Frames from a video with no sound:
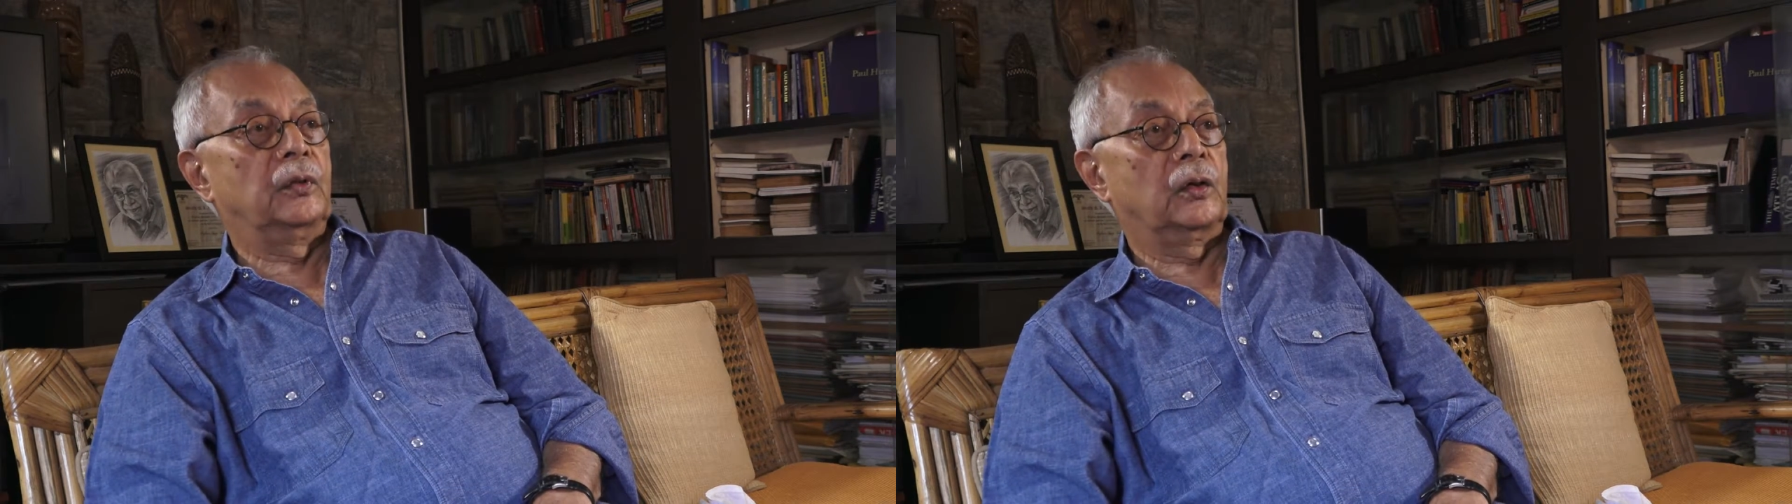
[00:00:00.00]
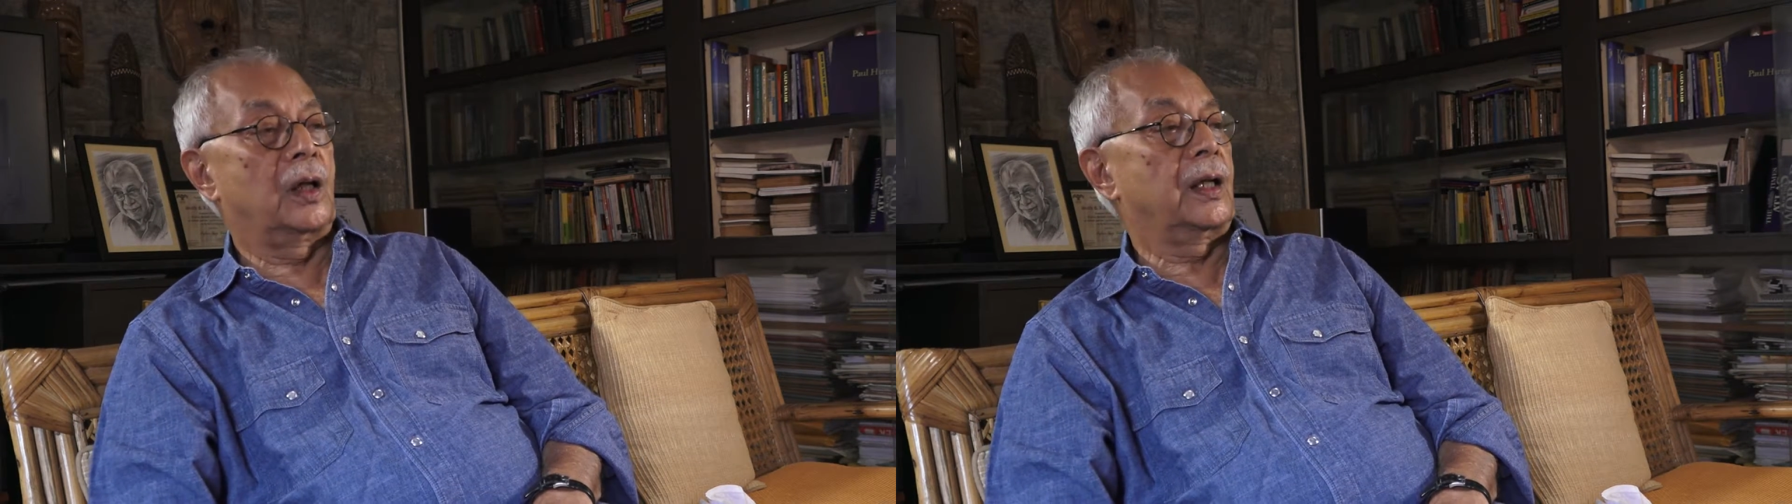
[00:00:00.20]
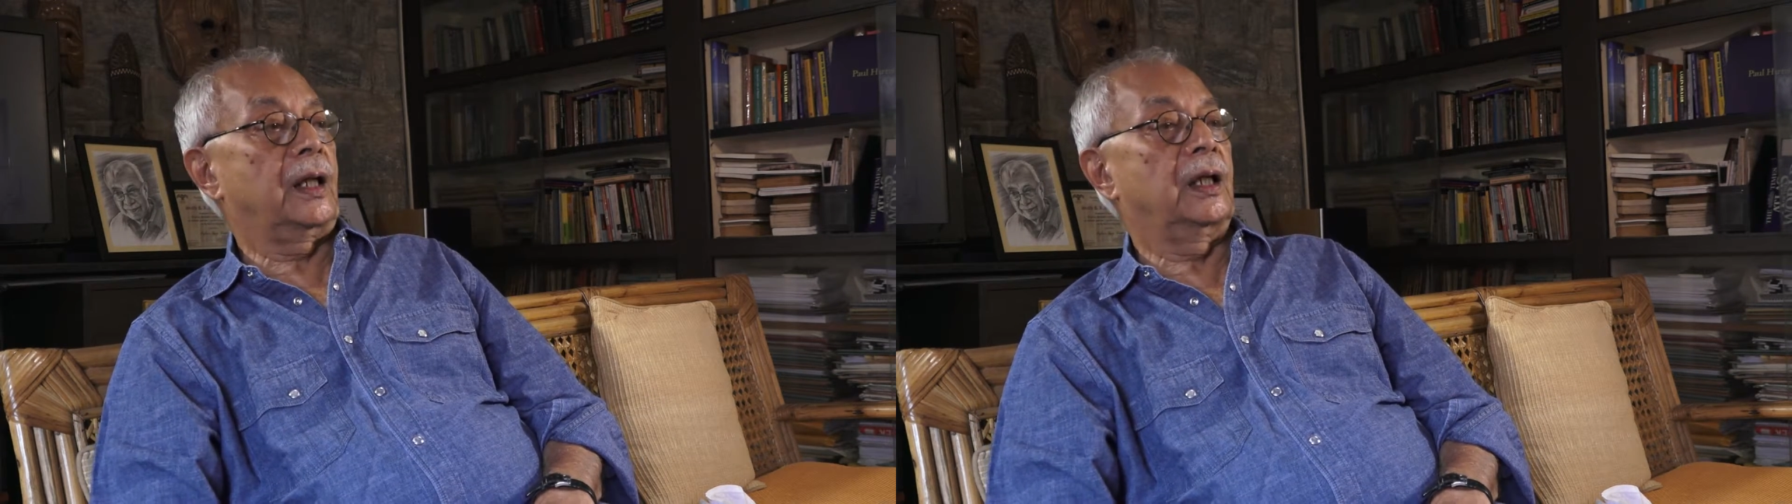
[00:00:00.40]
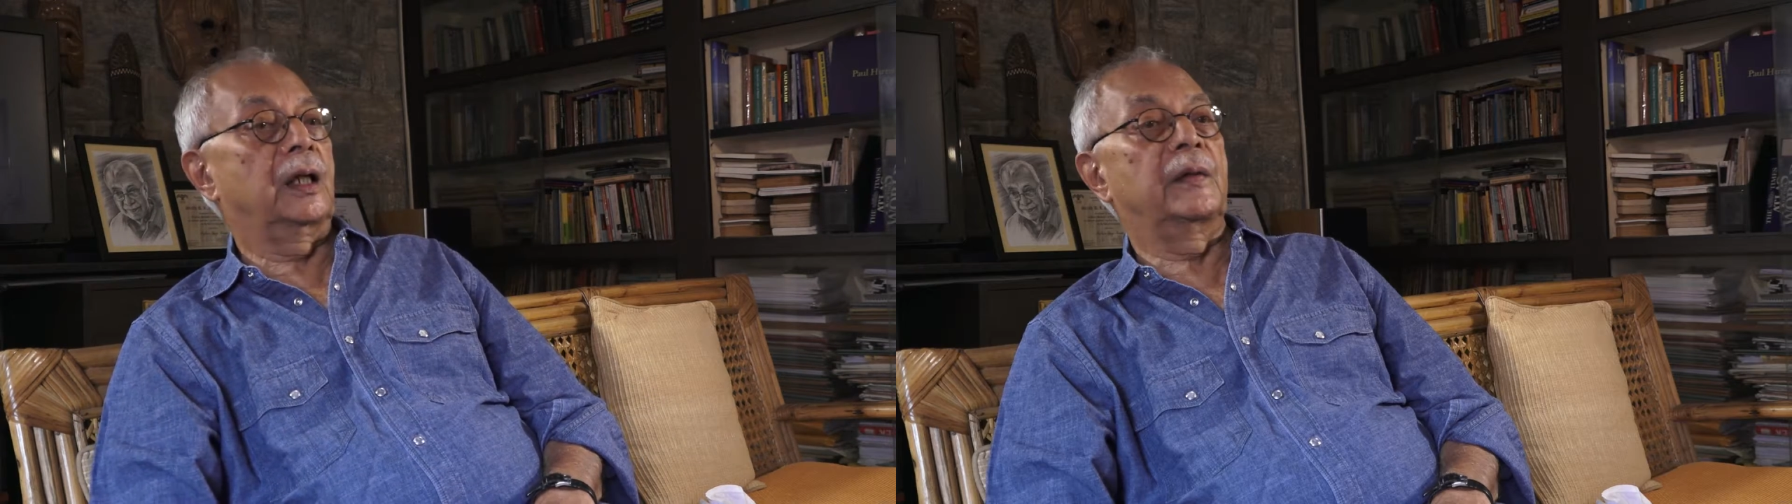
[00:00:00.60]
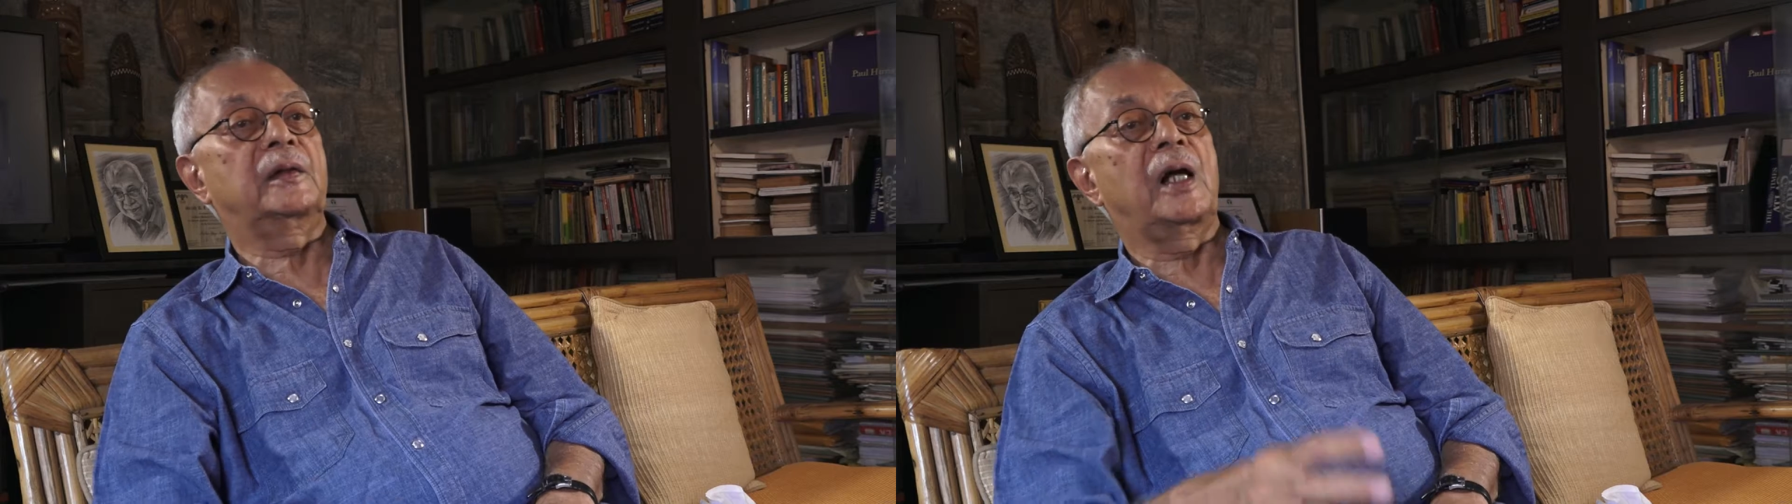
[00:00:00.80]
We're all
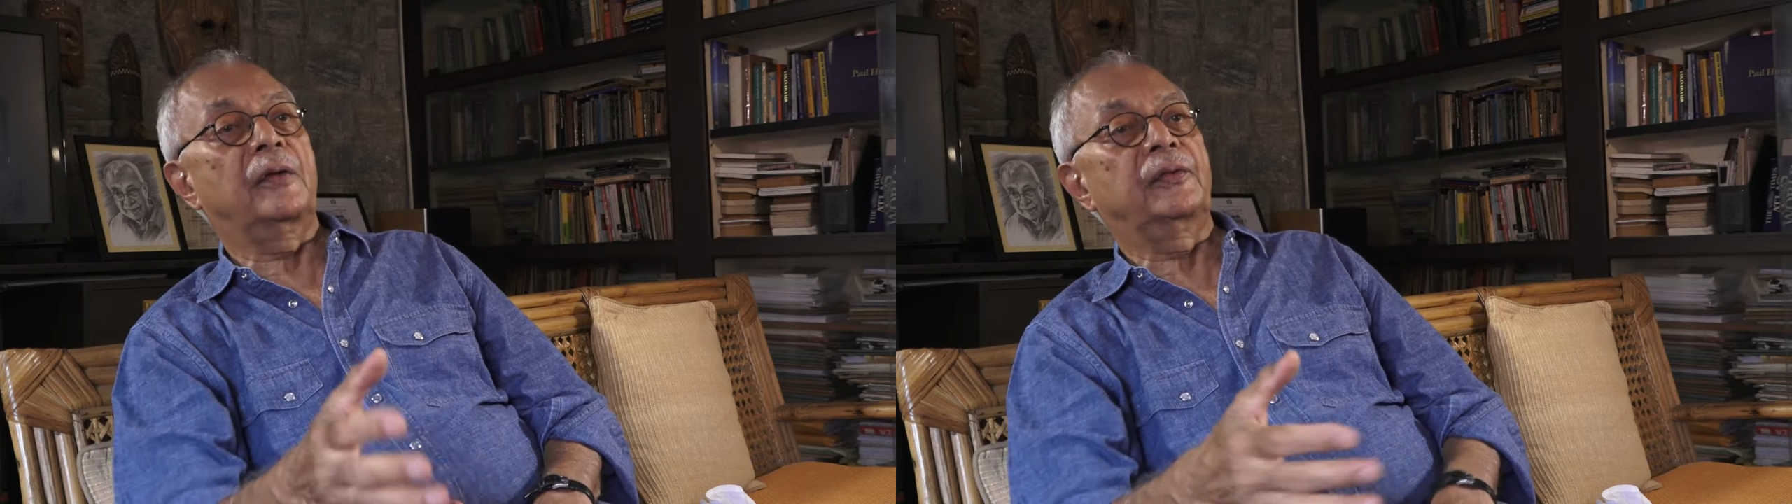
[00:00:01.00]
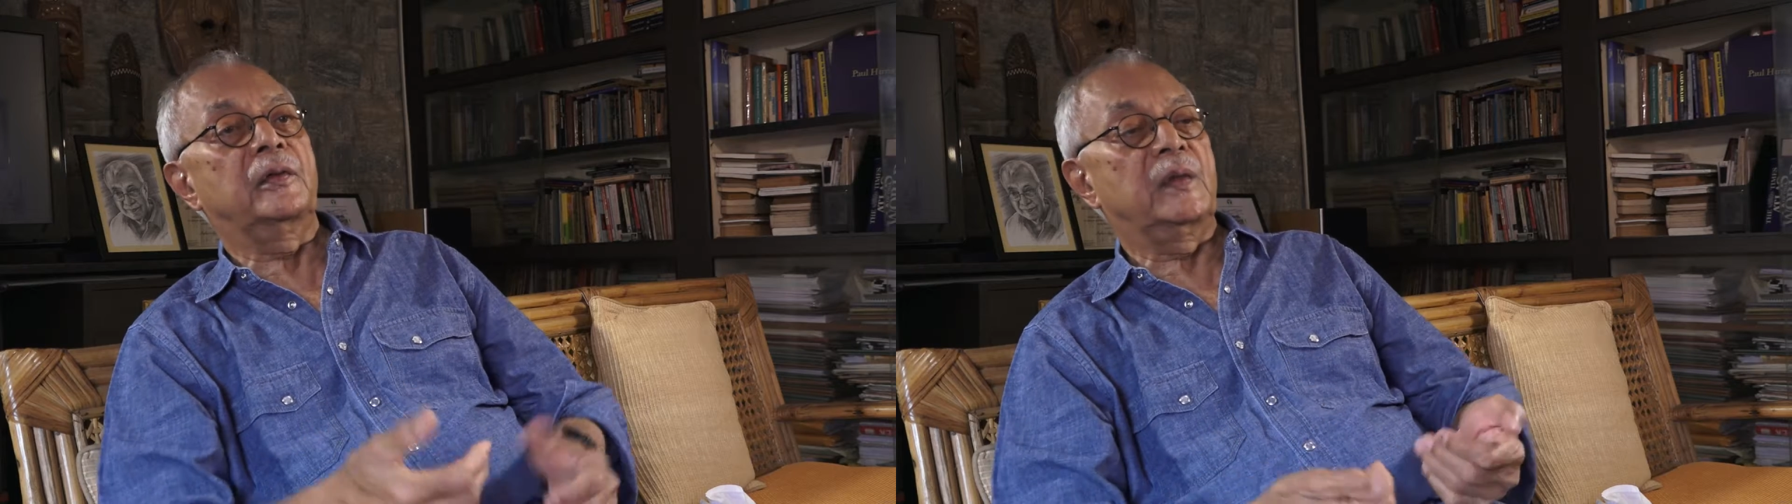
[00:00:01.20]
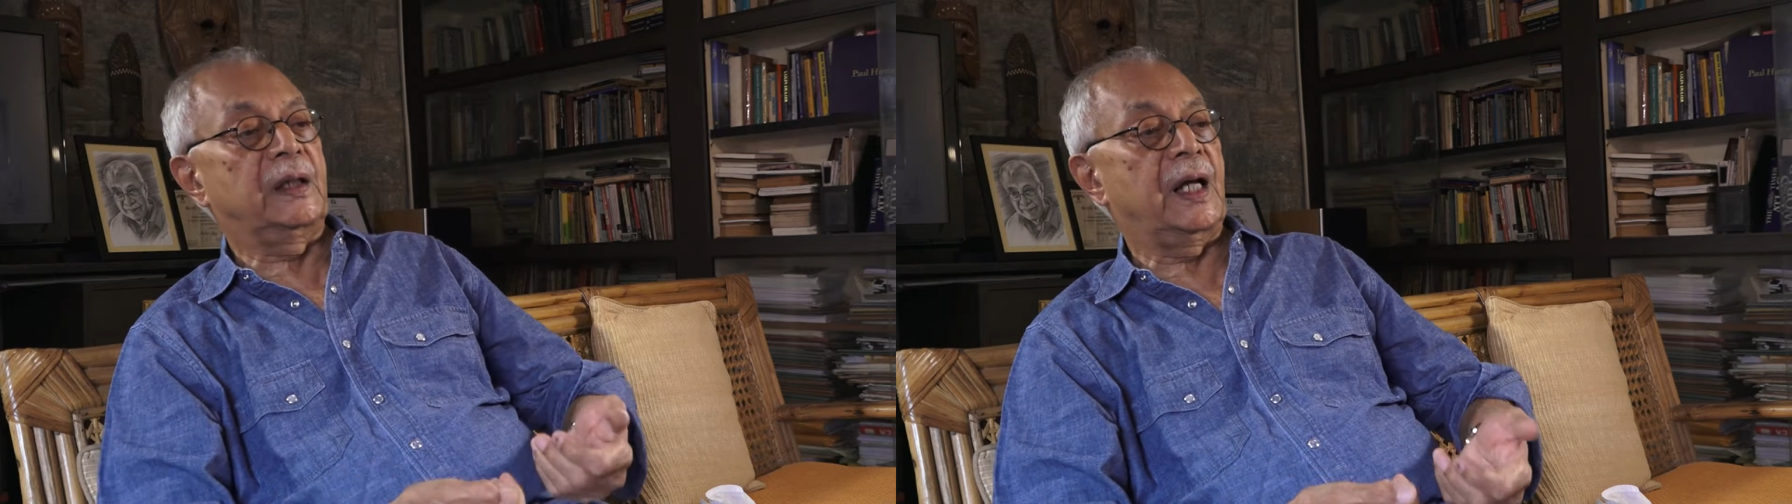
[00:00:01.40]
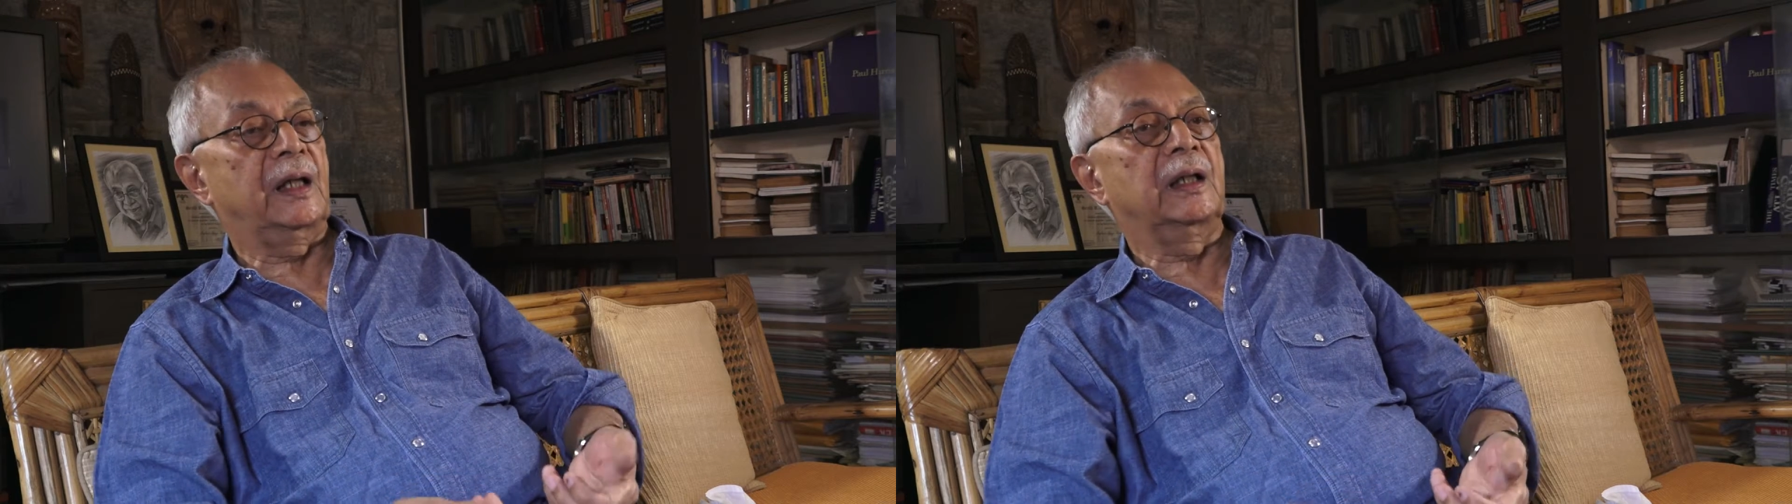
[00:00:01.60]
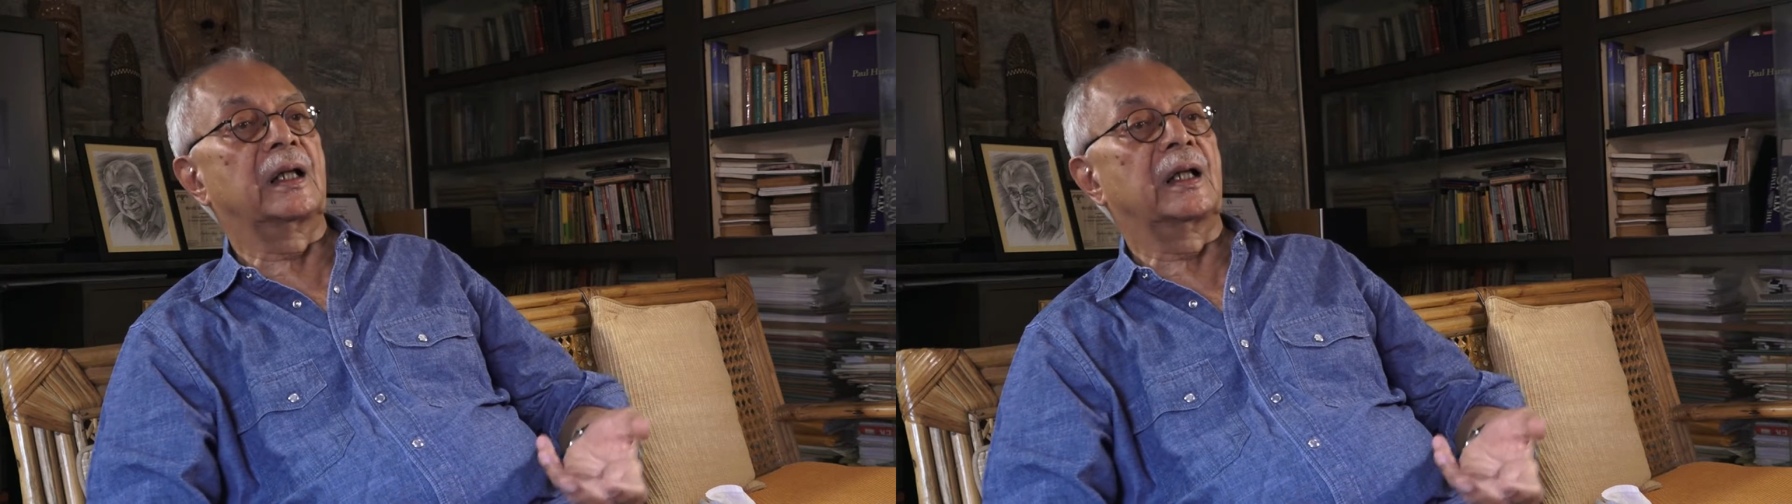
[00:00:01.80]
academics. Half of them are carrying